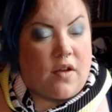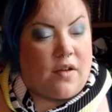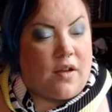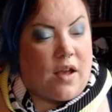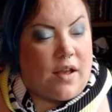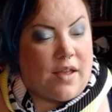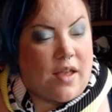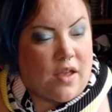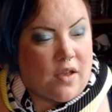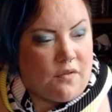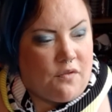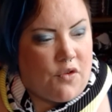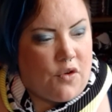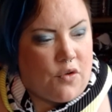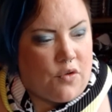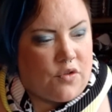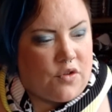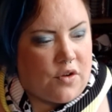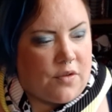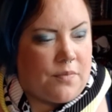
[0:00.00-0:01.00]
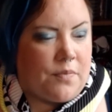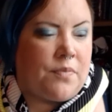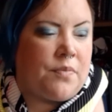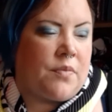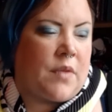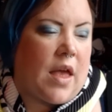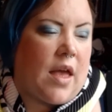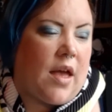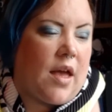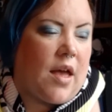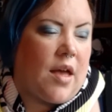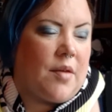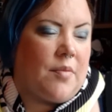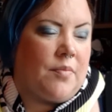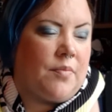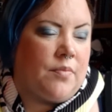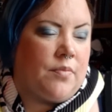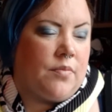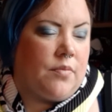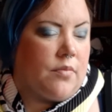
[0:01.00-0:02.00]
I get confused.
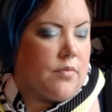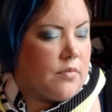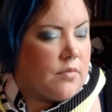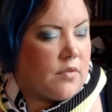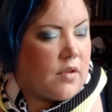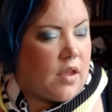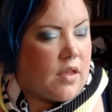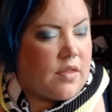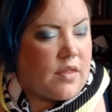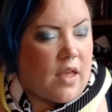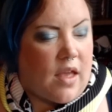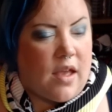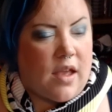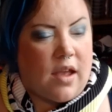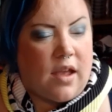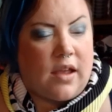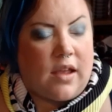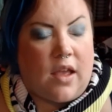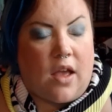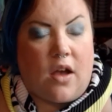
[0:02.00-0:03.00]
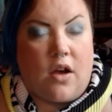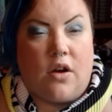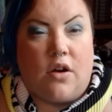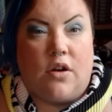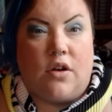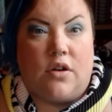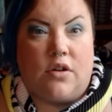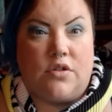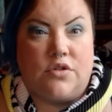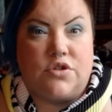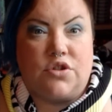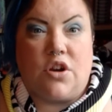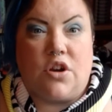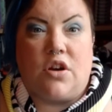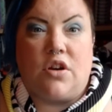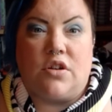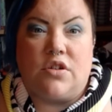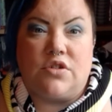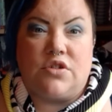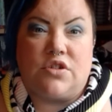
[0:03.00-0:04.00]
They are
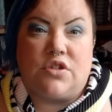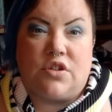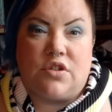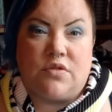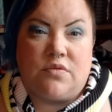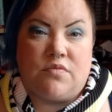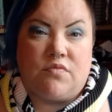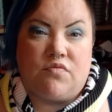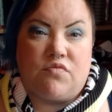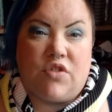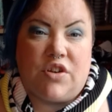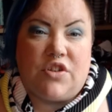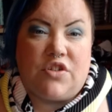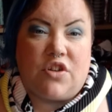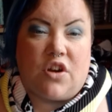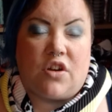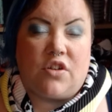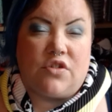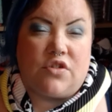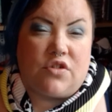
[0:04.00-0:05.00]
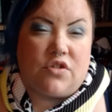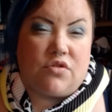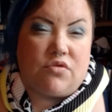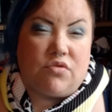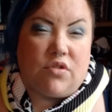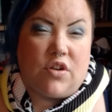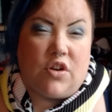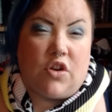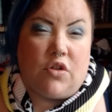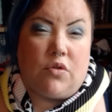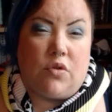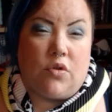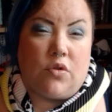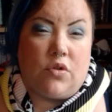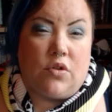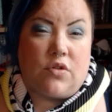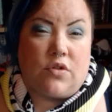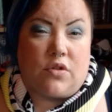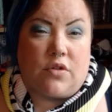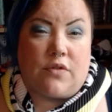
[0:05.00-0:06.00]
recharged, renewal
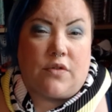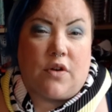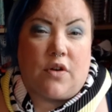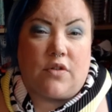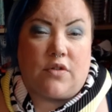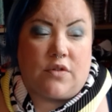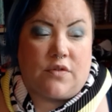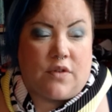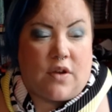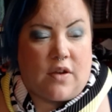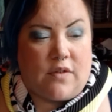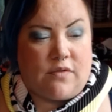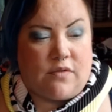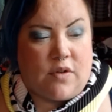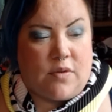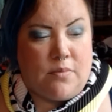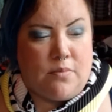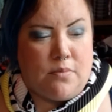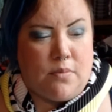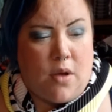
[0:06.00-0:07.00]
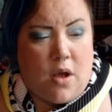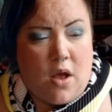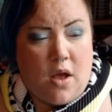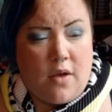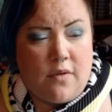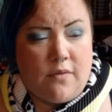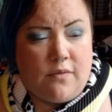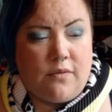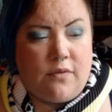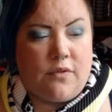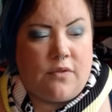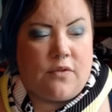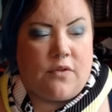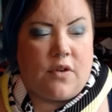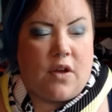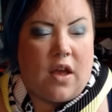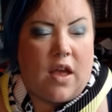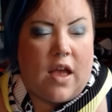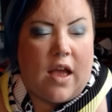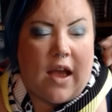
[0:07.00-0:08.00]
is on the 1st of every month,
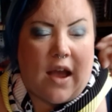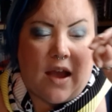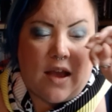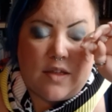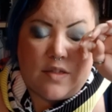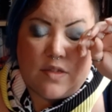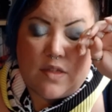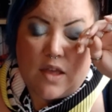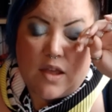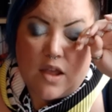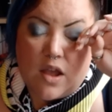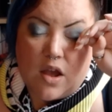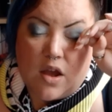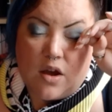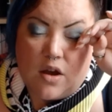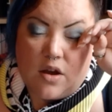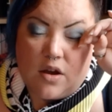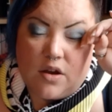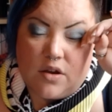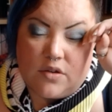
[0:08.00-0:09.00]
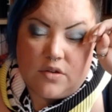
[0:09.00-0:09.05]
and they are